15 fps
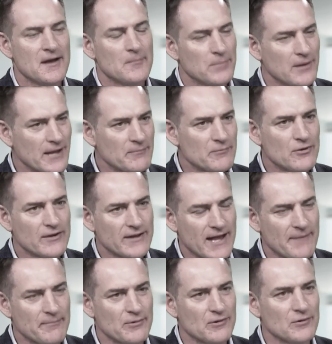Blackmore
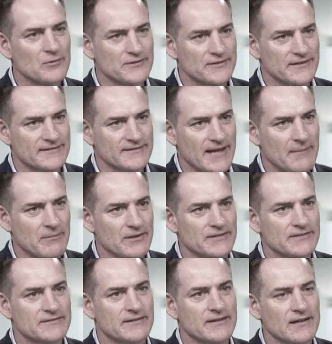Capital was
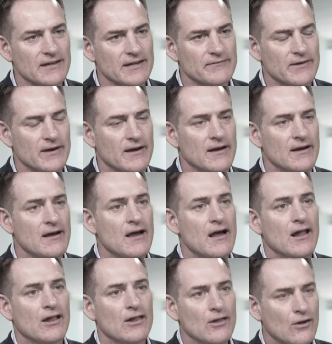established to deliver
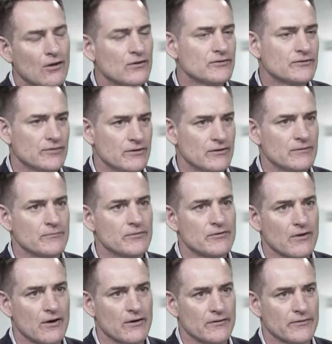long-term
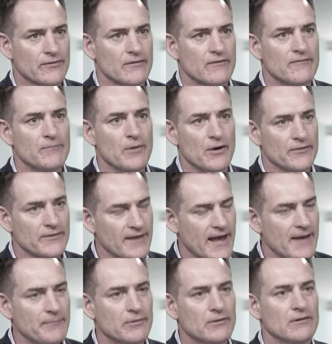growth of both
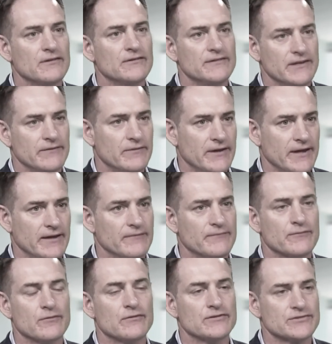capital and dividend
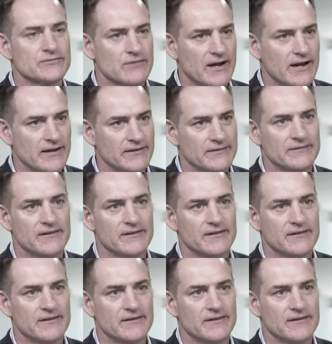for Australian